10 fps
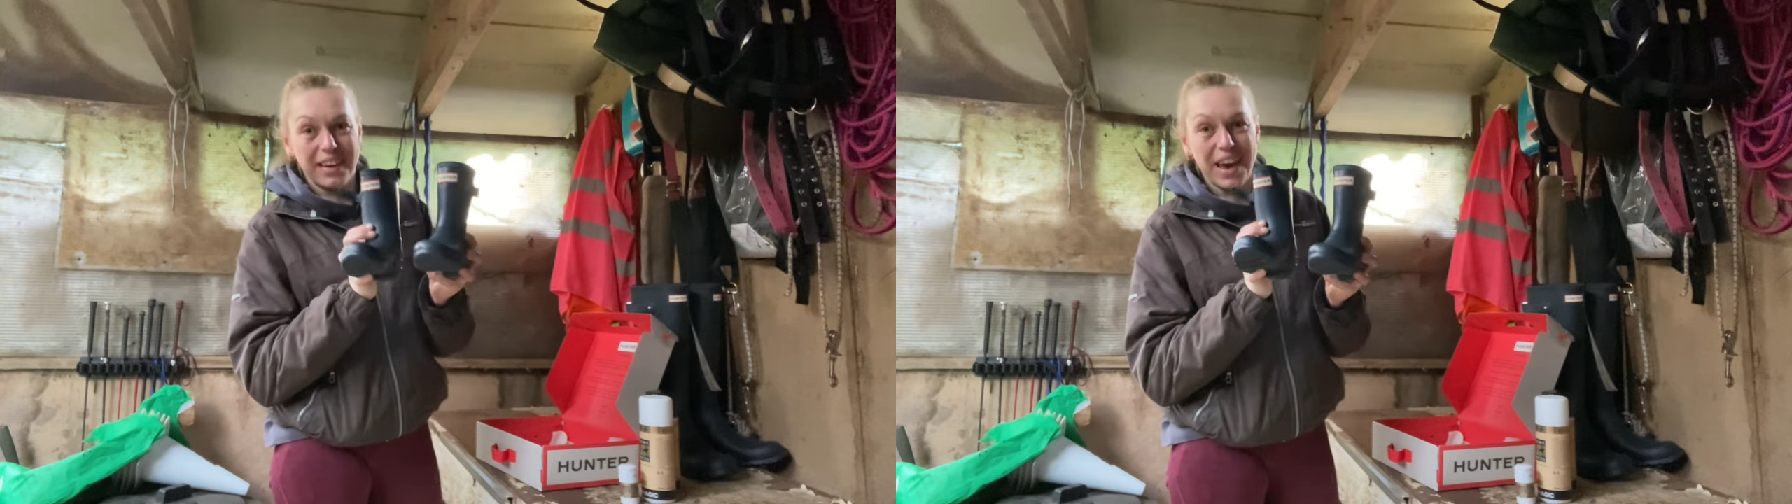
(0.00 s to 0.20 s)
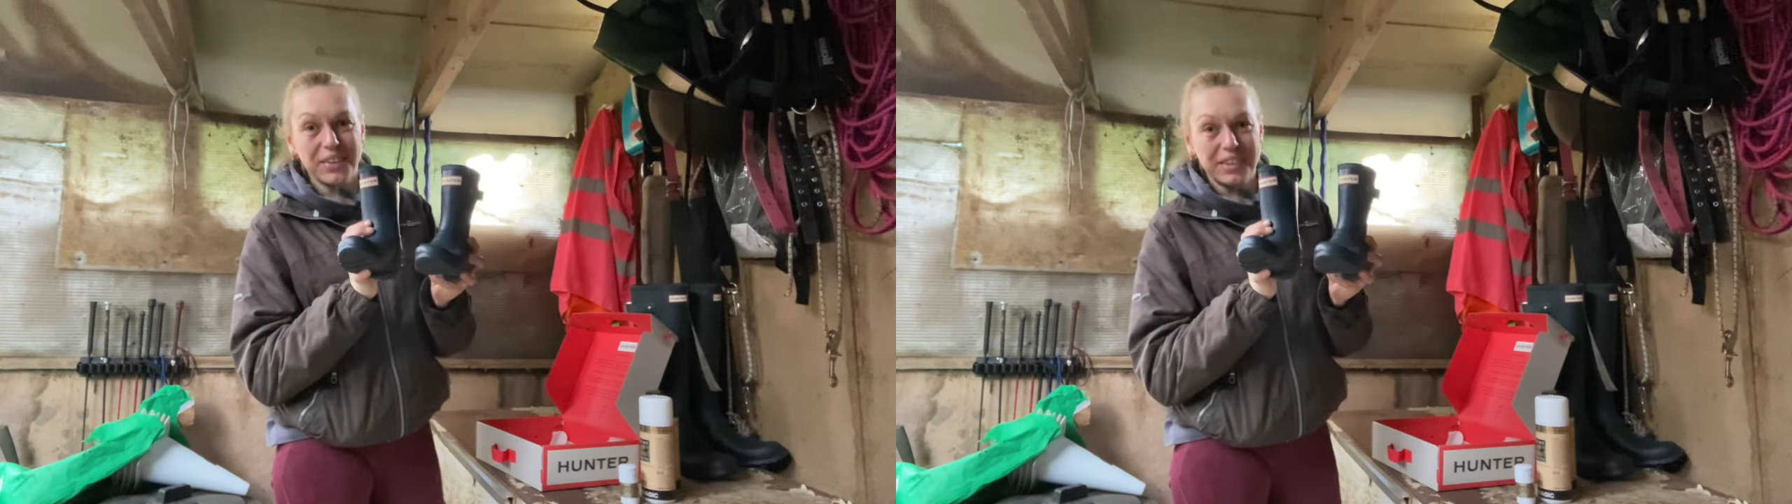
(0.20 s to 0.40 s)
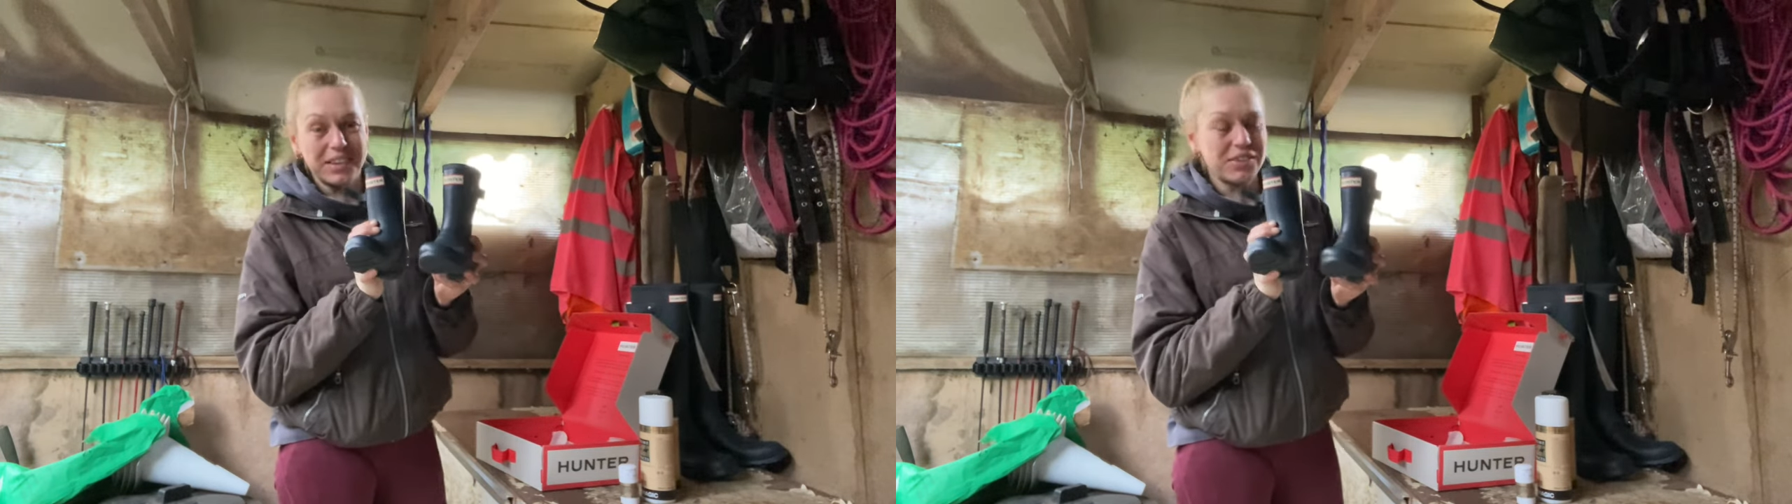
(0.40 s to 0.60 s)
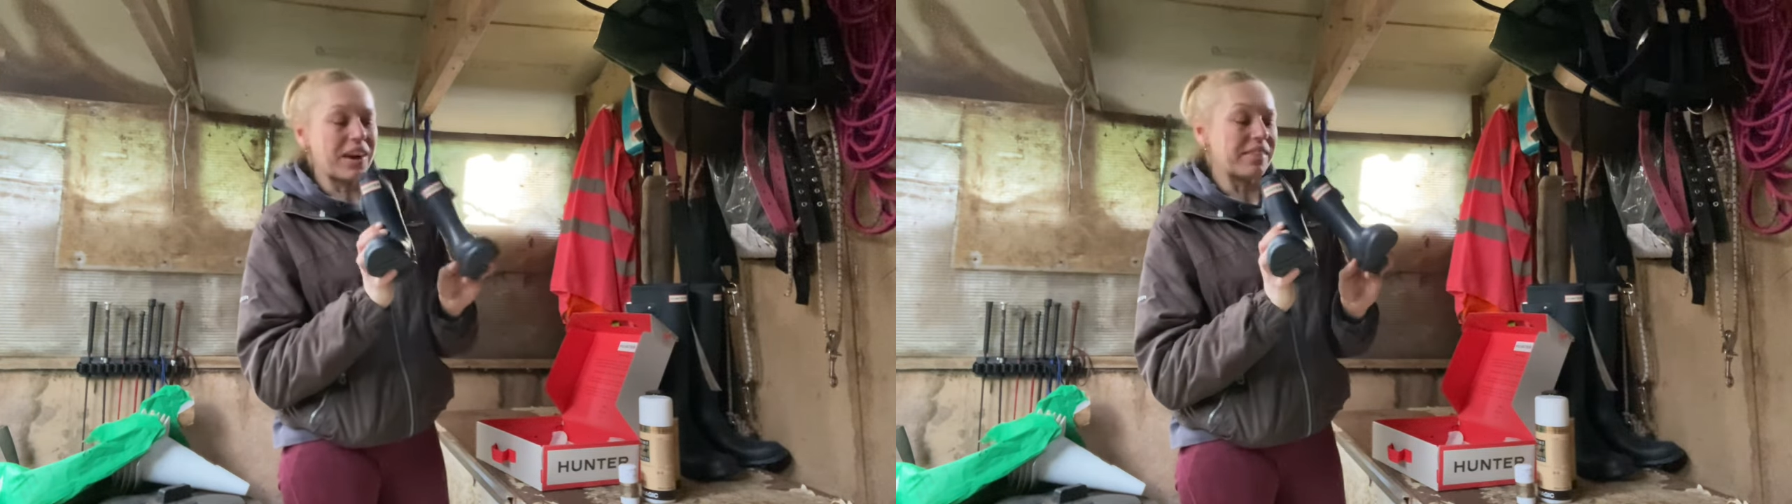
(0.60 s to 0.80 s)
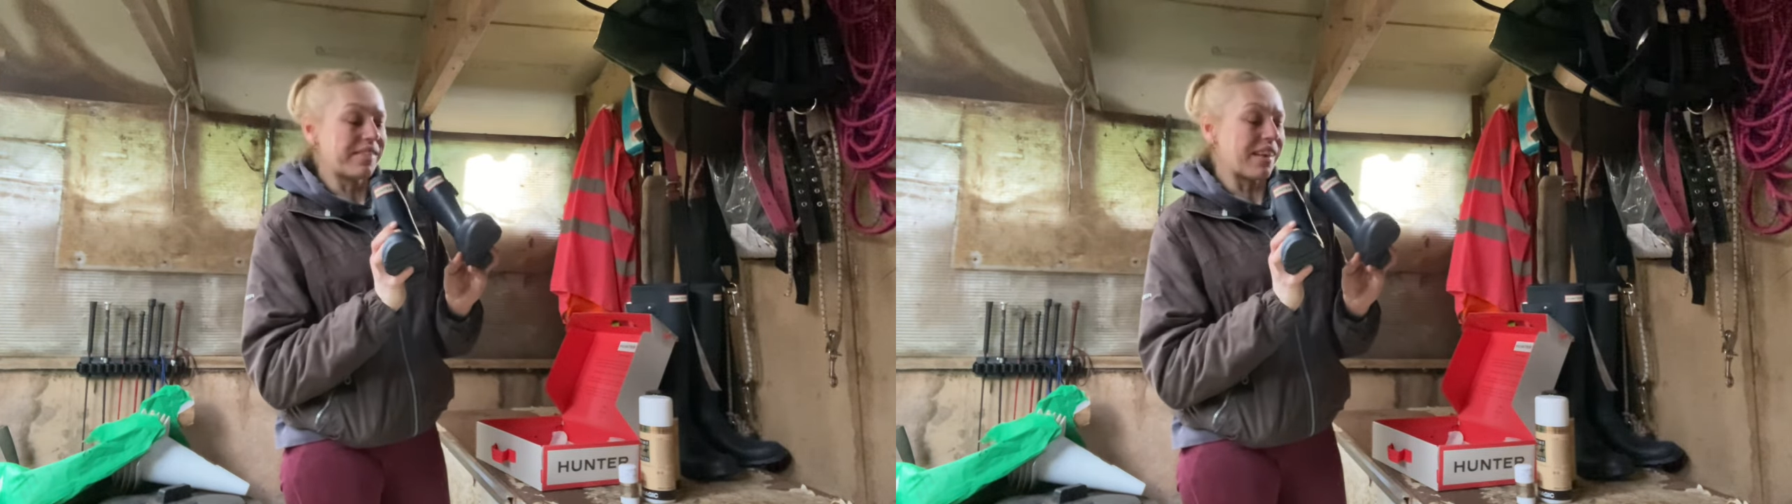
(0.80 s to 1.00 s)
eldest
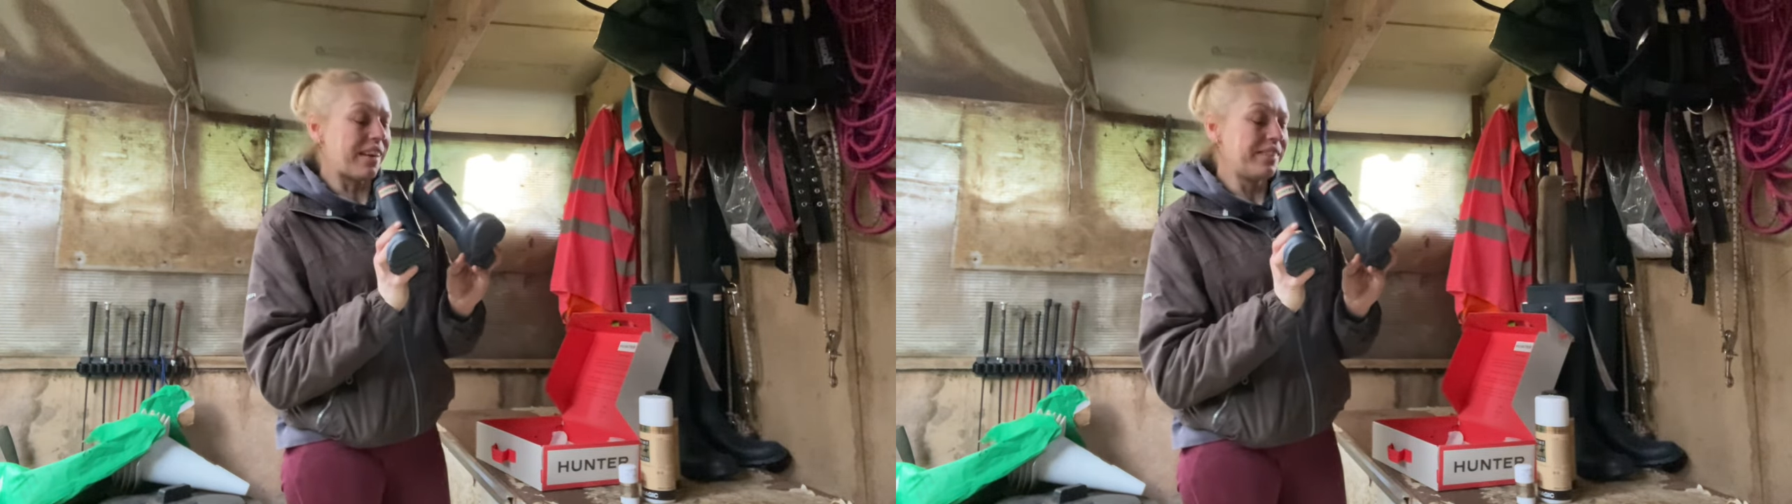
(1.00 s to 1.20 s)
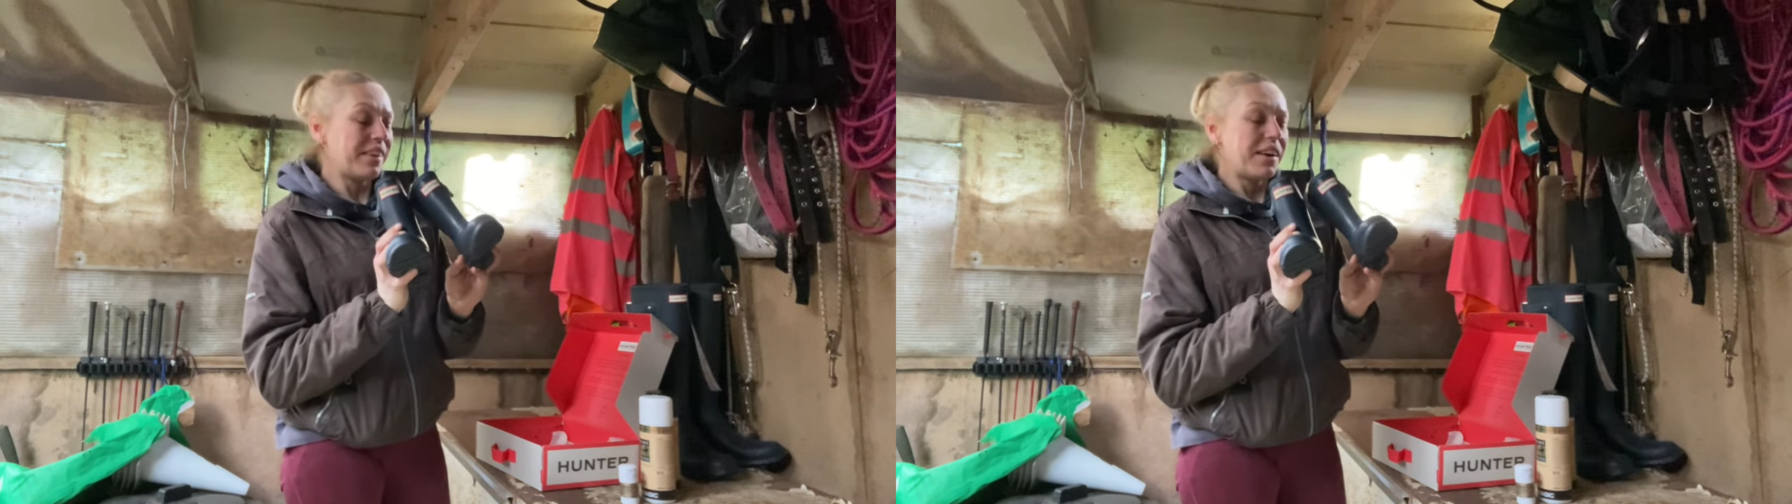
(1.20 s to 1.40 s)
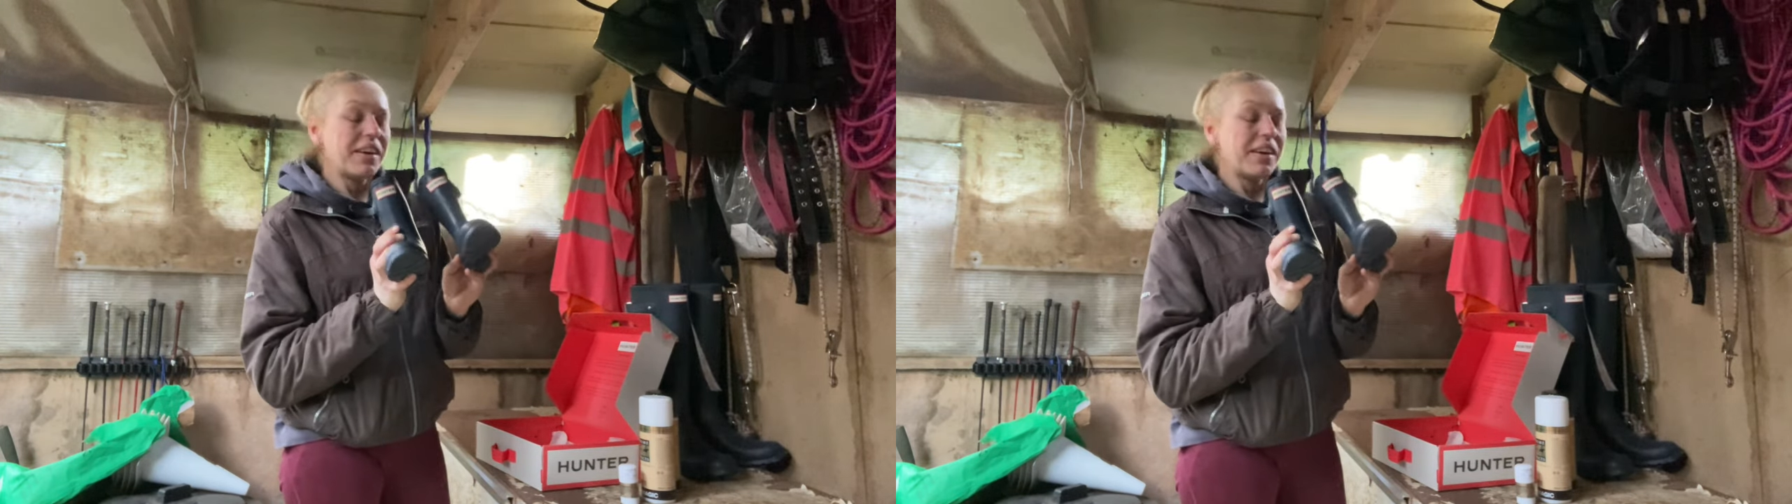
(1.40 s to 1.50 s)
grandson.